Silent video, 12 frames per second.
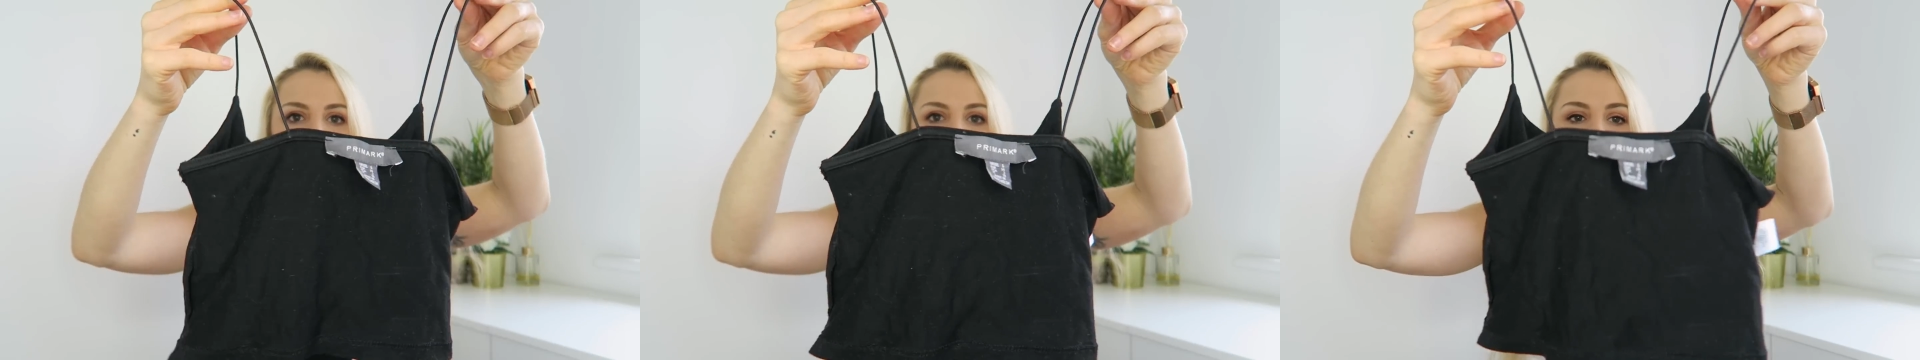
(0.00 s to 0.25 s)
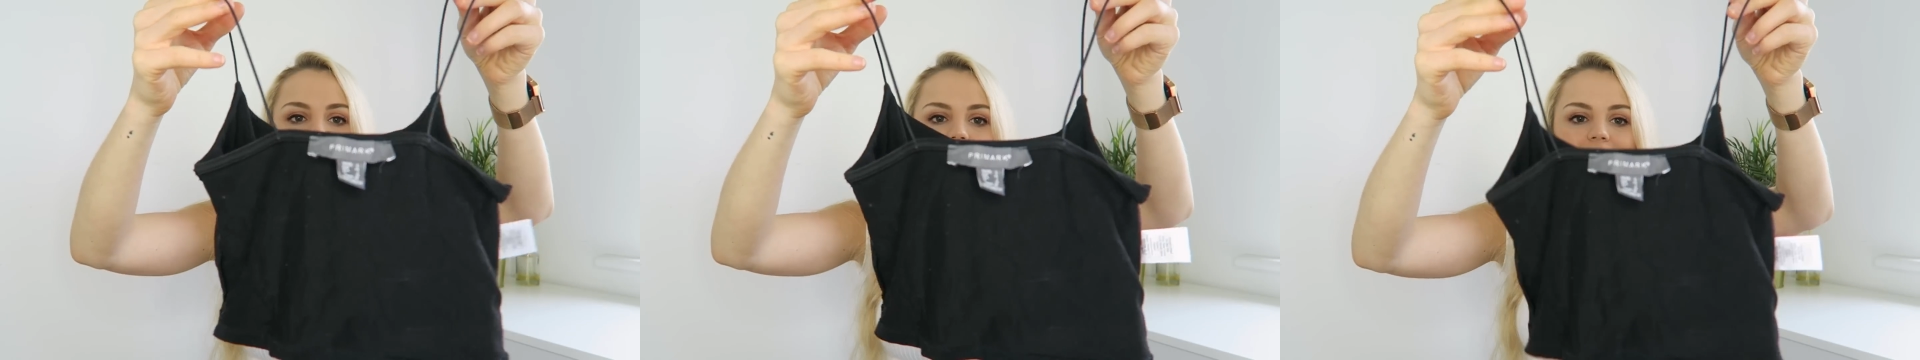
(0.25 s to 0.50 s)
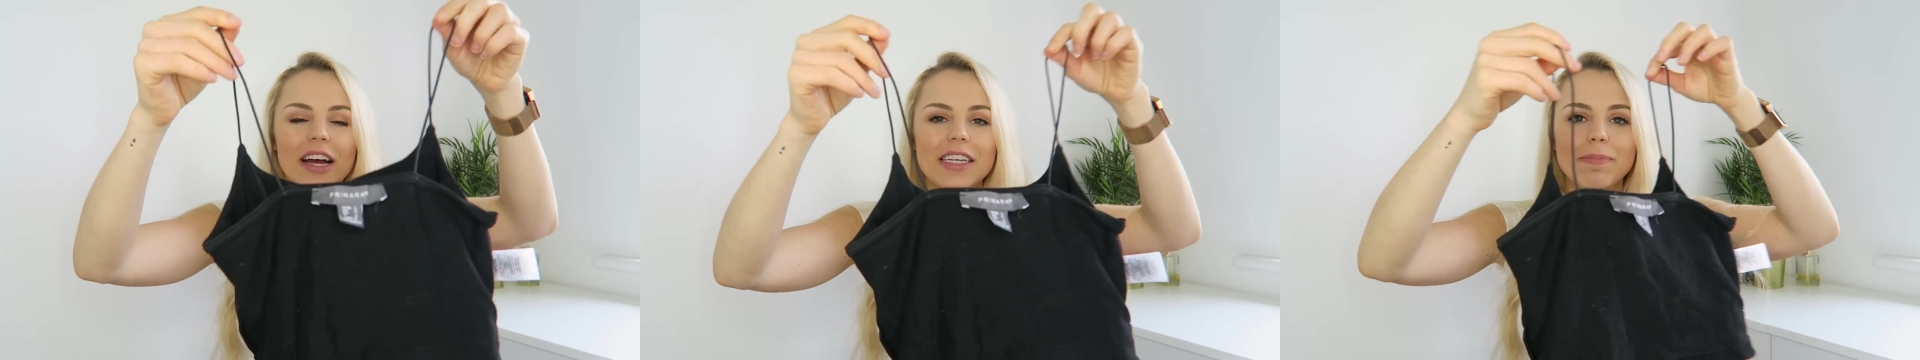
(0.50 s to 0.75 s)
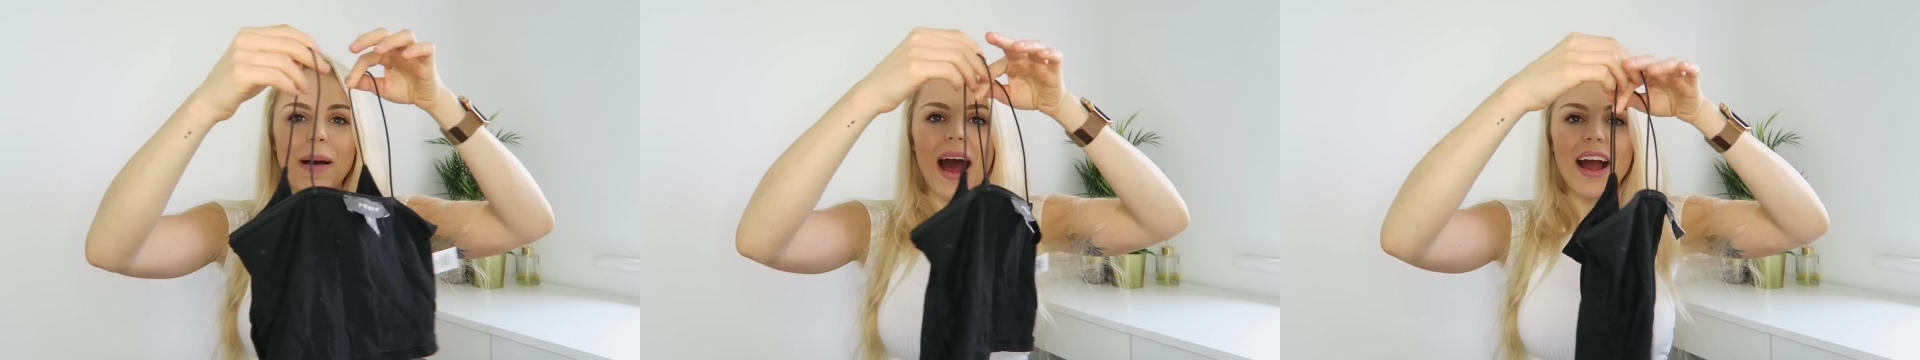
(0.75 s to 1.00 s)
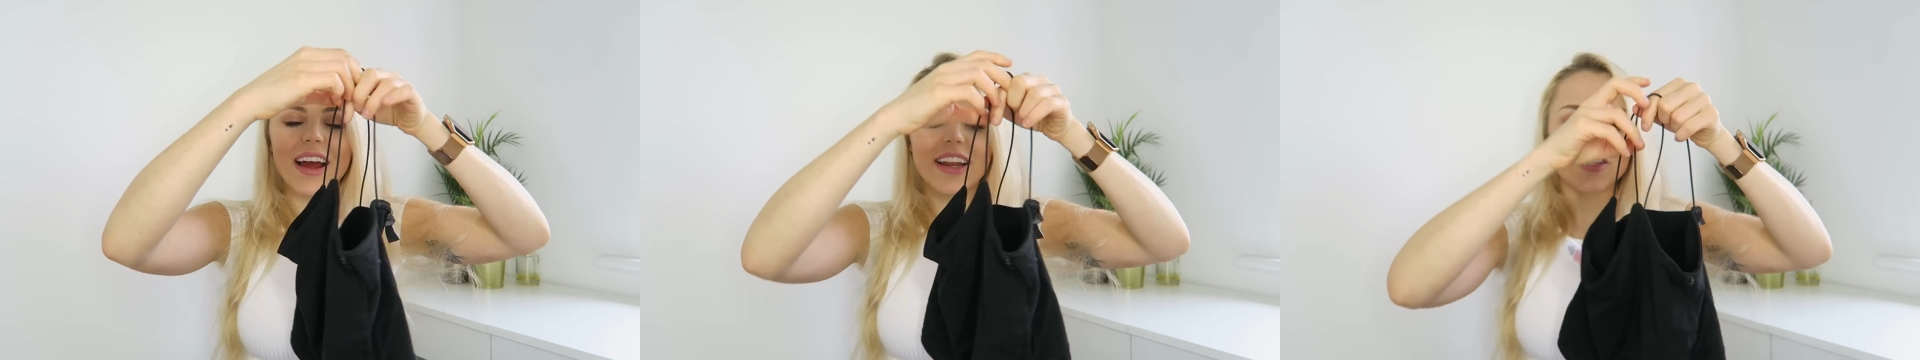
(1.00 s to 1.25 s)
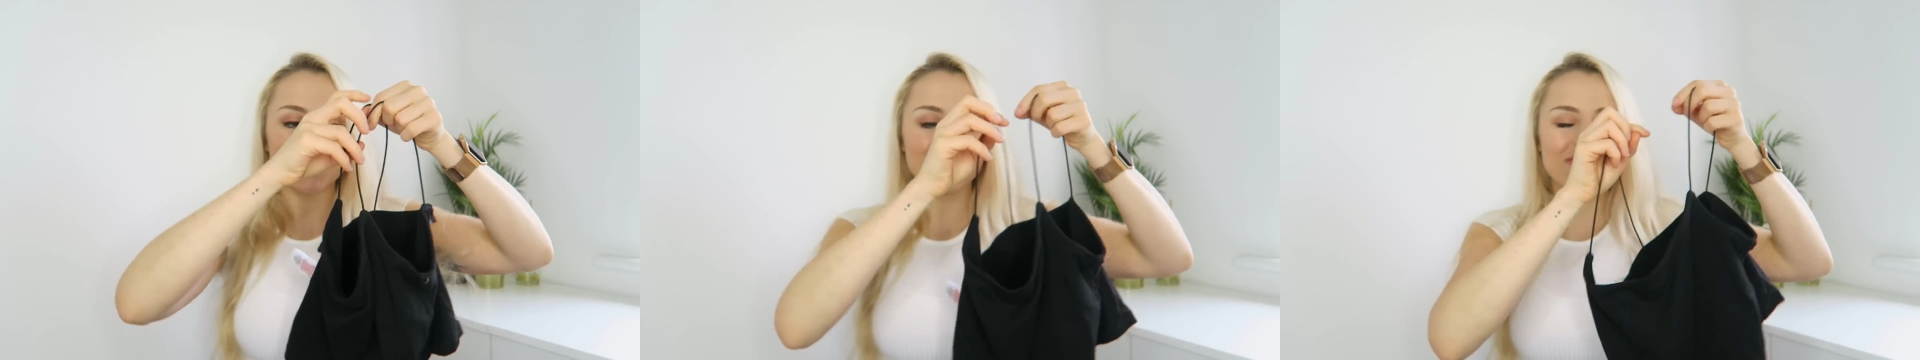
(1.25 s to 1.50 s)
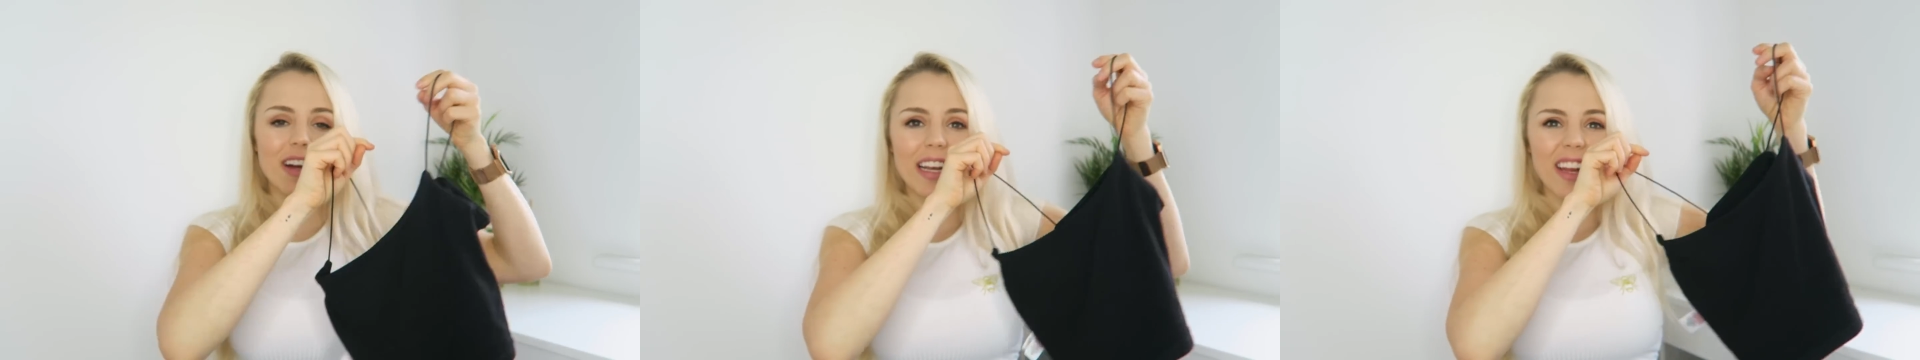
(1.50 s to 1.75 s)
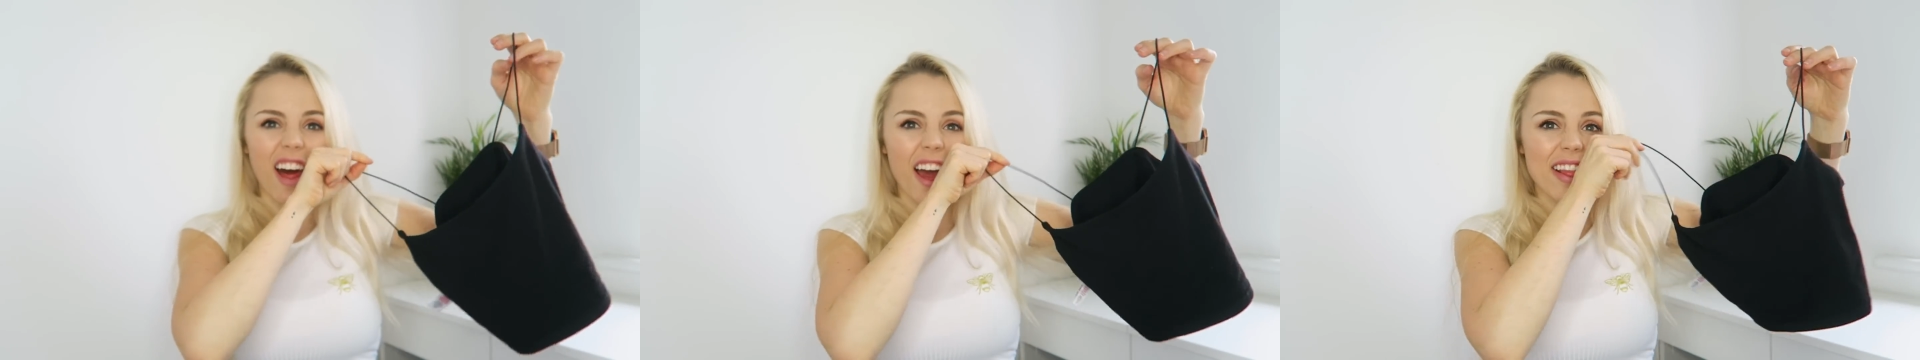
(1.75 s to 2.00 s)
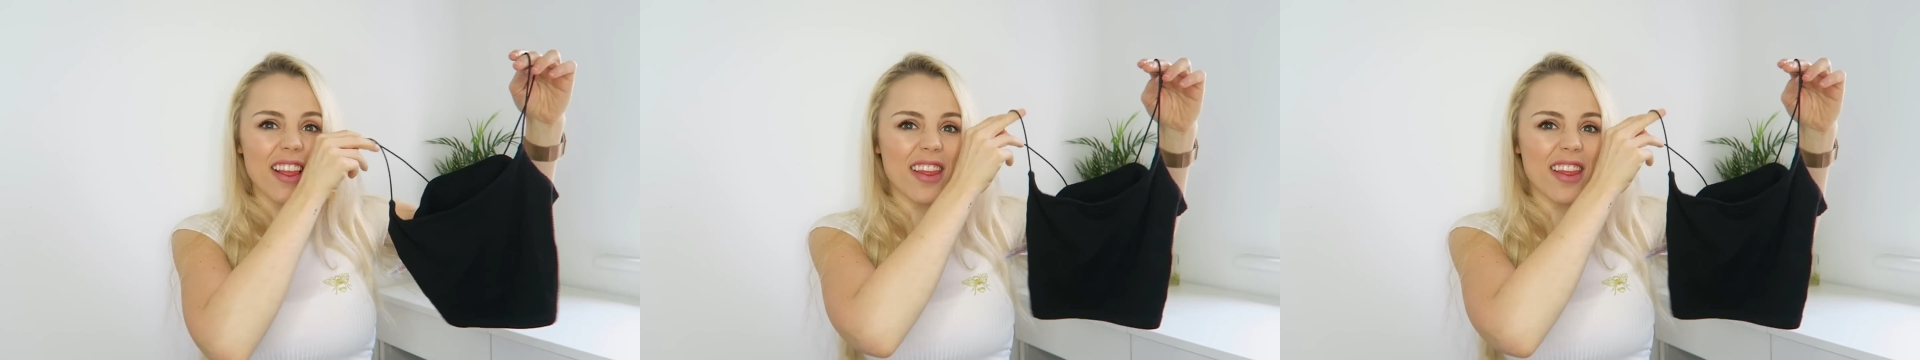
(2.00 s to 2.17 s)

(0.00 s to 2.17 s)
It's got a nice back, and I just really like